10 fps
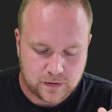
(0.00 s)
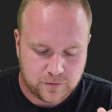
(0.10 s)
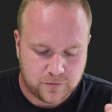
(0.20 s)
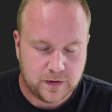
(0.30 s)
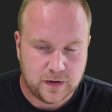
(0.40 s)

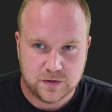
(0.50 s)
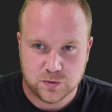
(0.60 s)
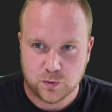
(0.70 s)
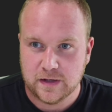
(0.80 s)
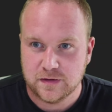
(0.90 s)
flake
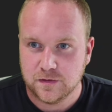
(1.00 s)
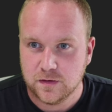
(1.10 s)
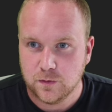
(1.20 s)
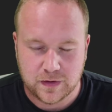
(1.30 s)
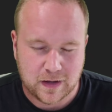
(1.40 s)
directly
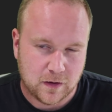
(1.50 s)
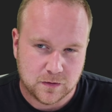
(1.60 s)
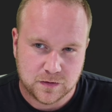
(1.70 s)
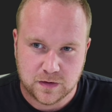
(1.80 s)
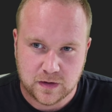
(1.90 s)
without
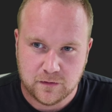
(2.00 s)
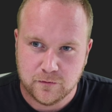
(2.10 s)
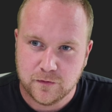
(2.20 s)
direnv,